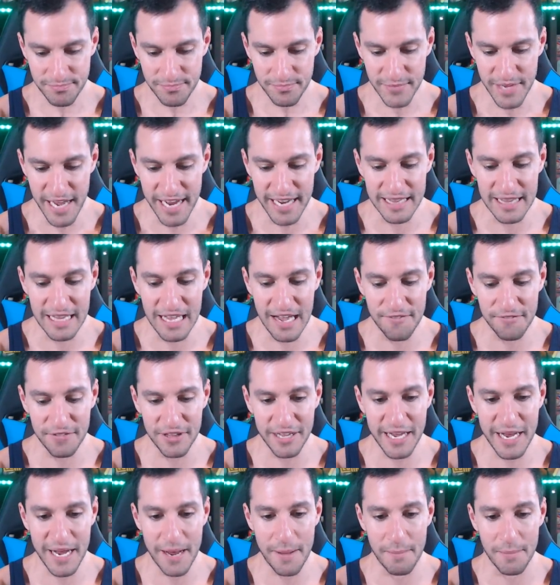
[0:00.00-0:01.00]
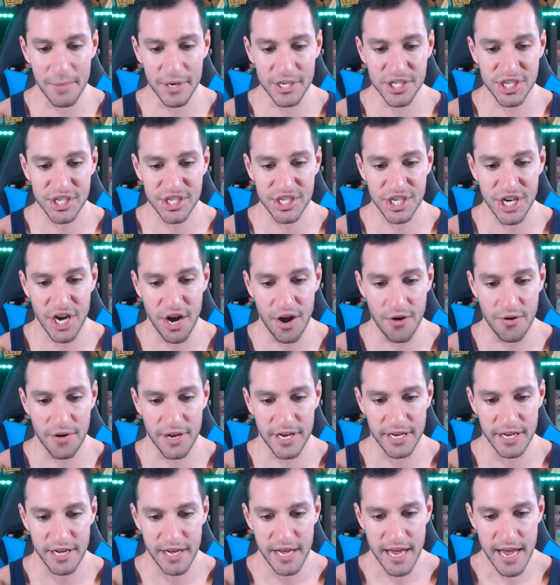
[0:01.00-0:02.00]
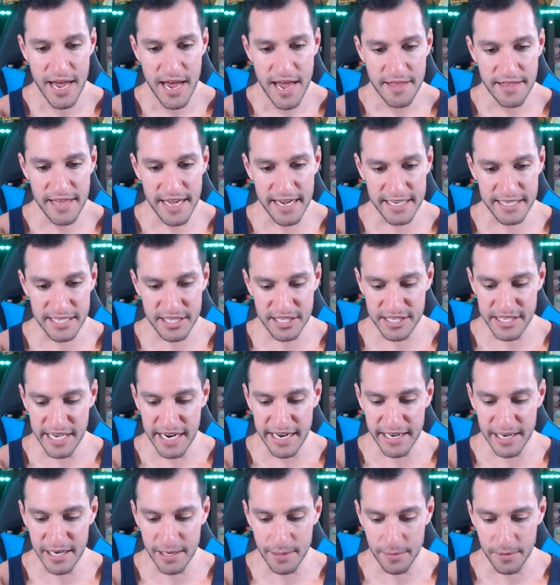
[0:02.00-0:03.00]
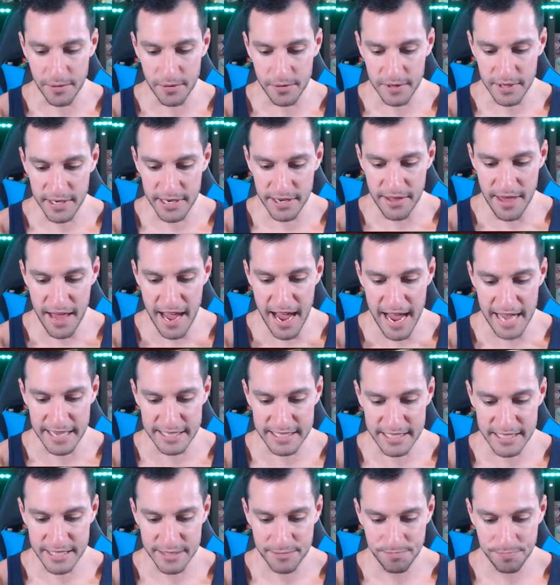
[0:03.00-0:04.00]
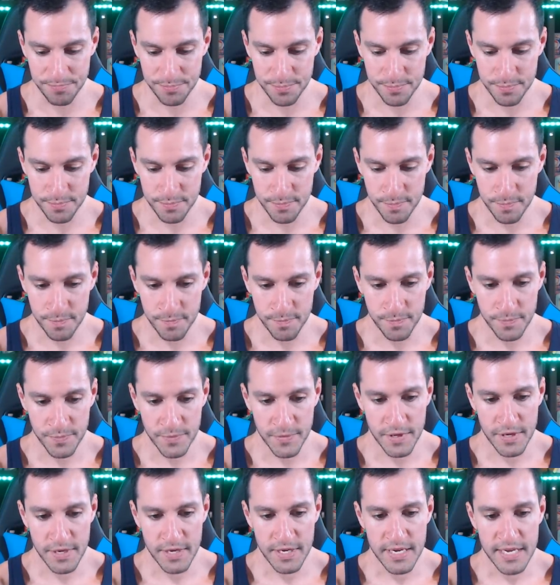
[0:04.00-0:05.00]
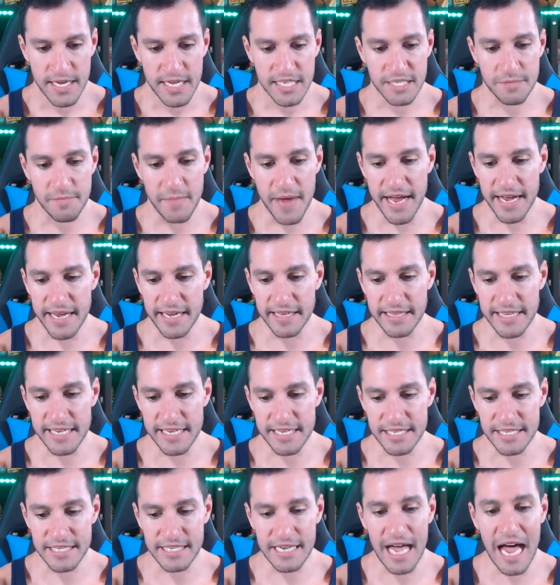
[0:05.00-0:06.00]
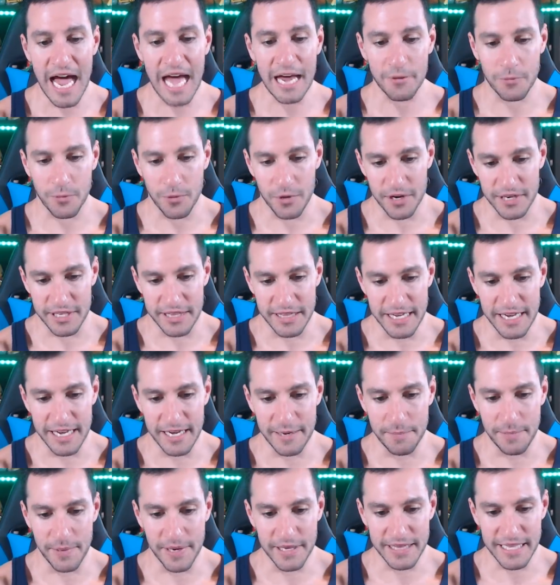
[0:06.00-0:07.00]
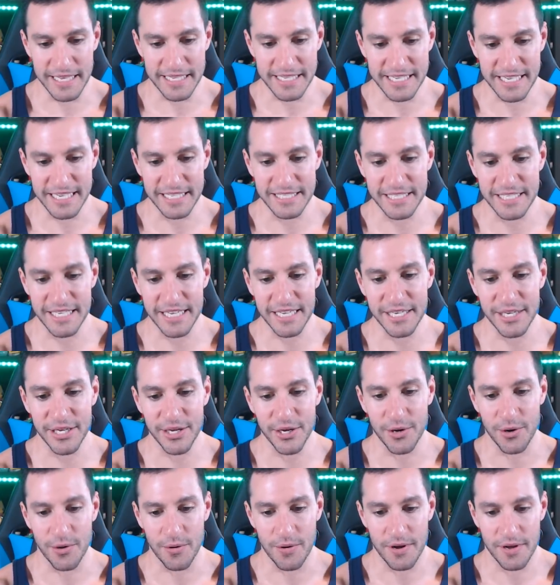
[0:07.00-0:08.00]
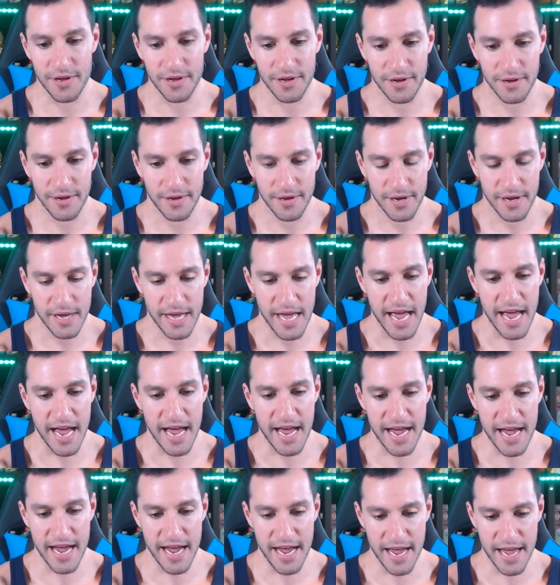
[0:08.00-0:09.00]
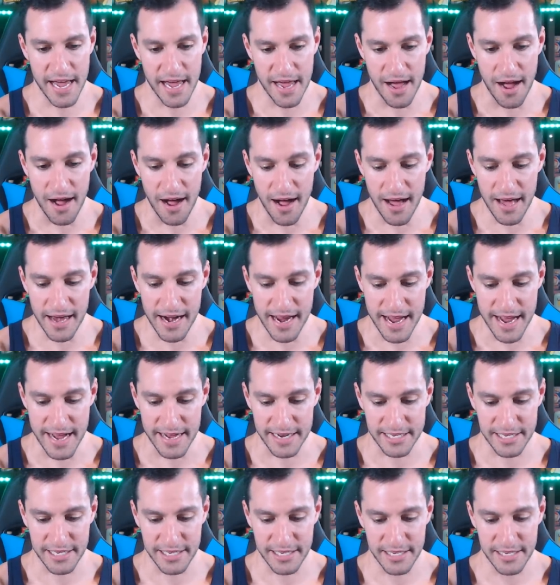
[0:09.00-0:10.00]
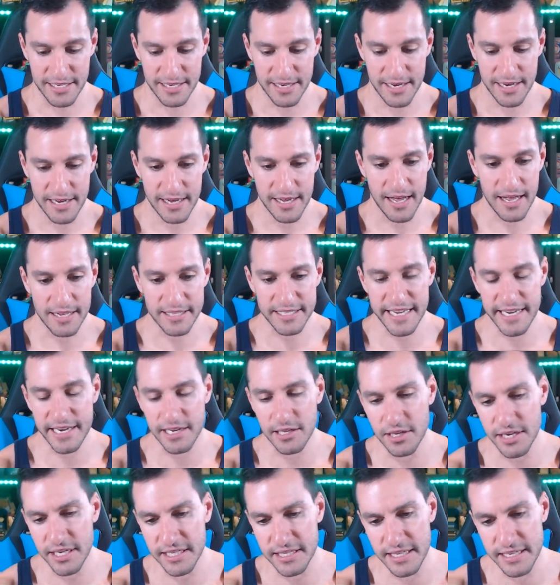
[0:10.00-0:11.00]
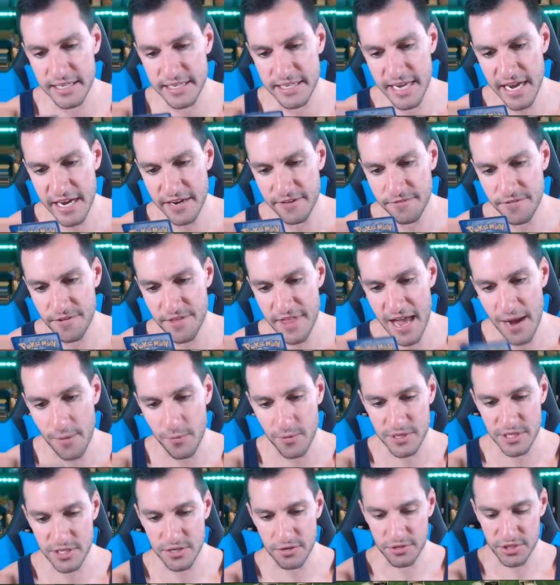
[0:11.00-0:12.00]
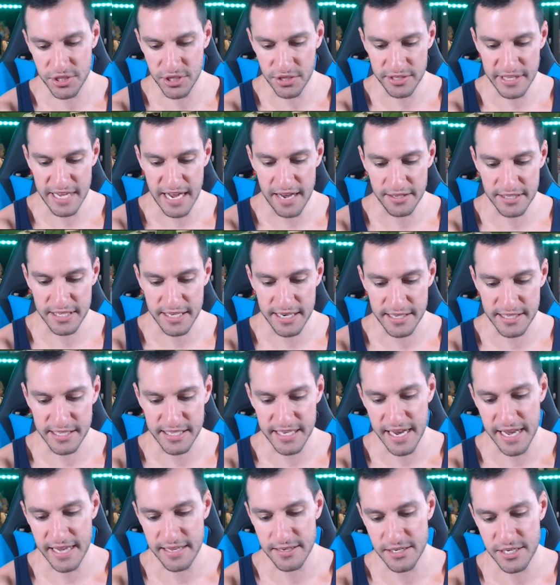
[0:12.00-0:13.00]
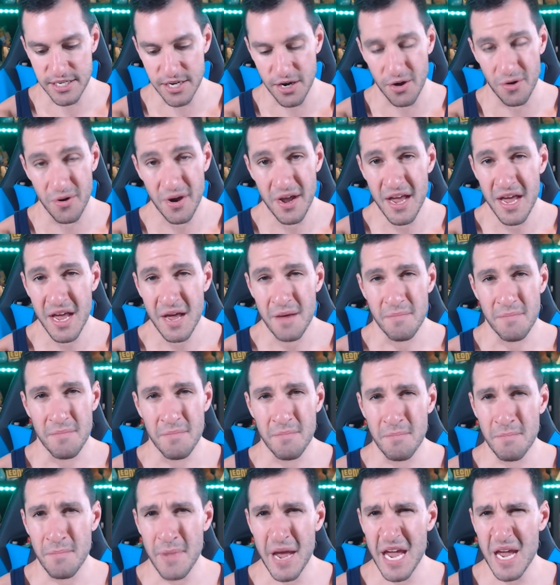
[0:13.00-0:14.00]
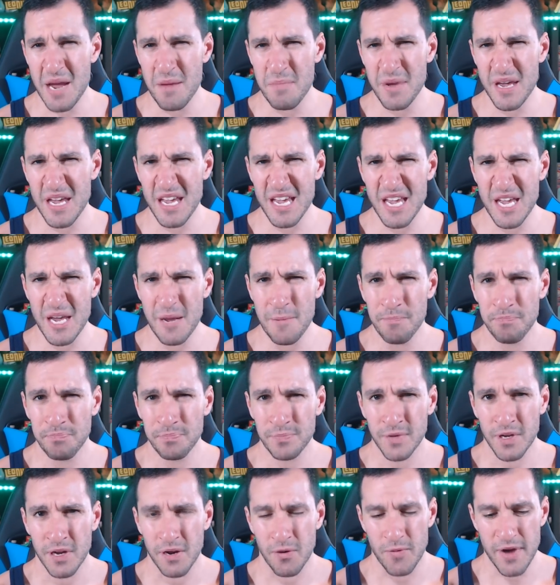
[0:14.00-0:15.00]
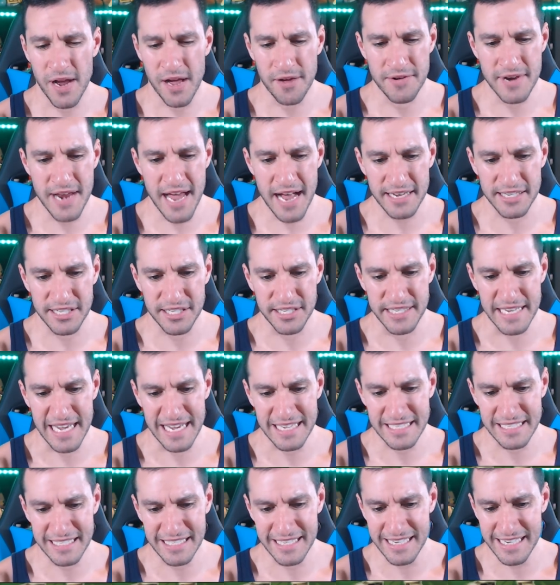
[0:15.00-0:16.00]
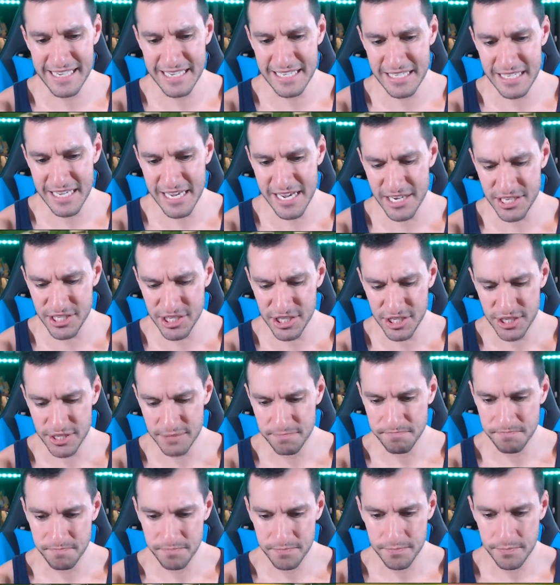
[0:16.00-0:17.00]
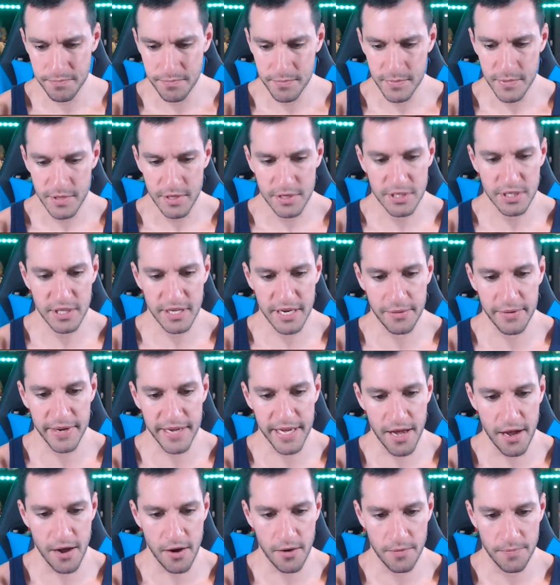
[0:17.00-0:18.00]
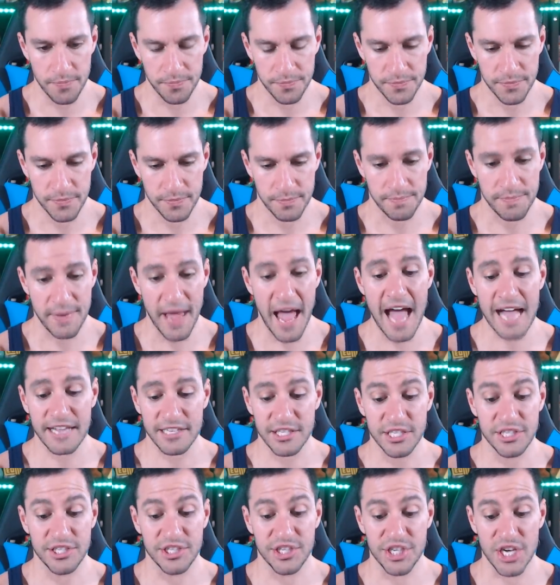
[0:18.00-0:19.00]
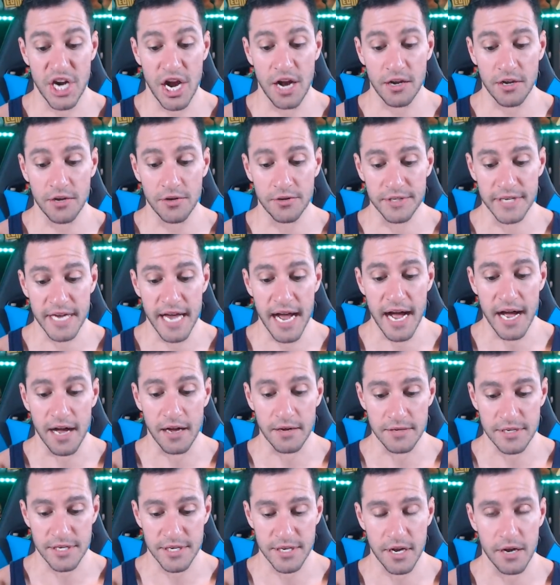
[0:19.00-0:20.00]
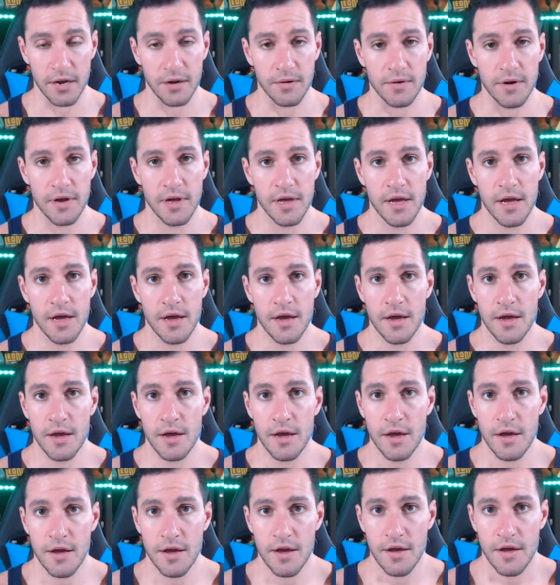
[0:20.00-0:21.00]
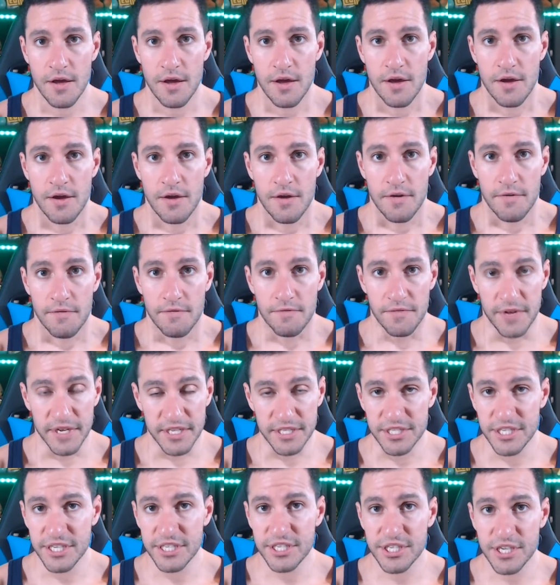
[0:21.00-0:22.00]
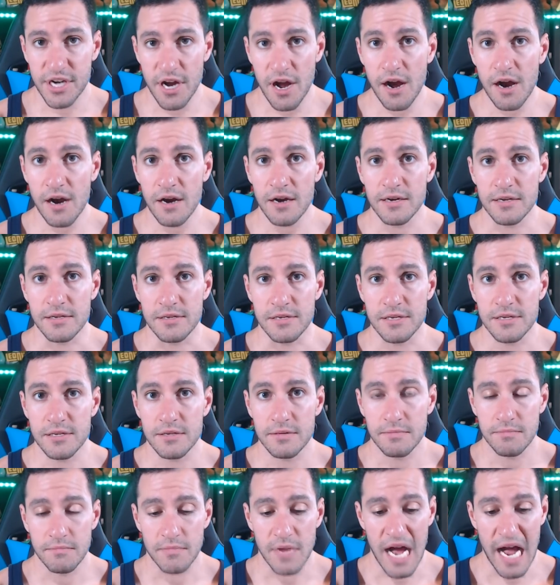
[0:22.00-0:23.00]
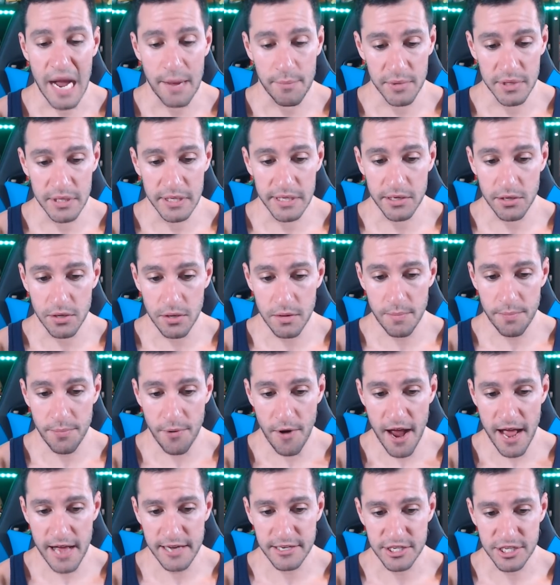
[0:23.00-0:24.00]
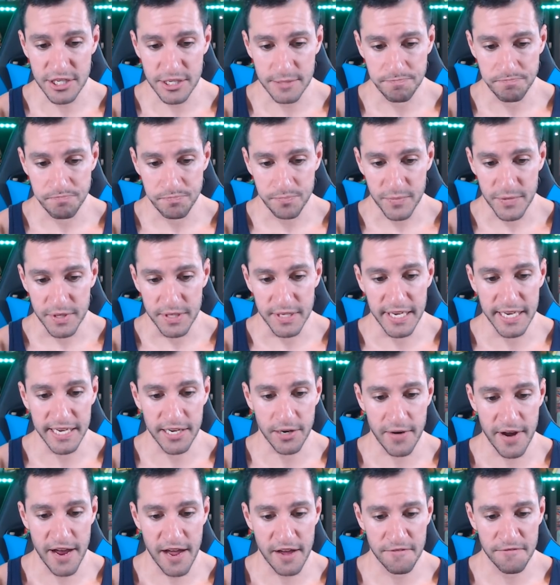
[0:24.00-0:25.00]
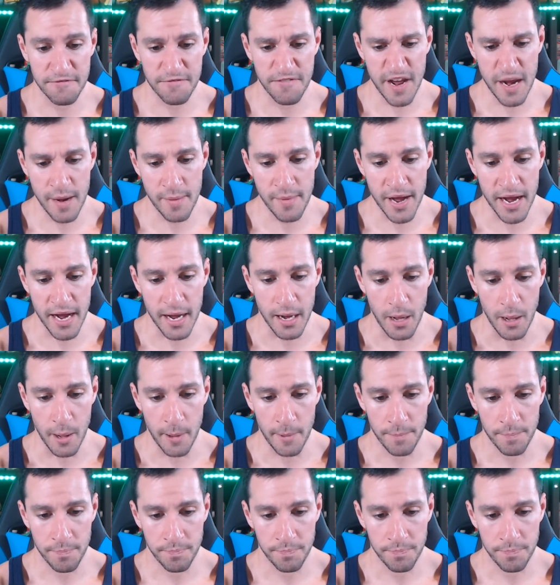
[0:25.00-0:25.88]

A lovely Machoke. That is terrible. Look at that. It's making these not worth it, but let's continue. A Onyx. I'll take a look at the date for that one. So 2010, so maybe around Next Destinies ish. So there we go. Back to jungle now. So, vintage cards. I'm a little impressed. Nidoran female.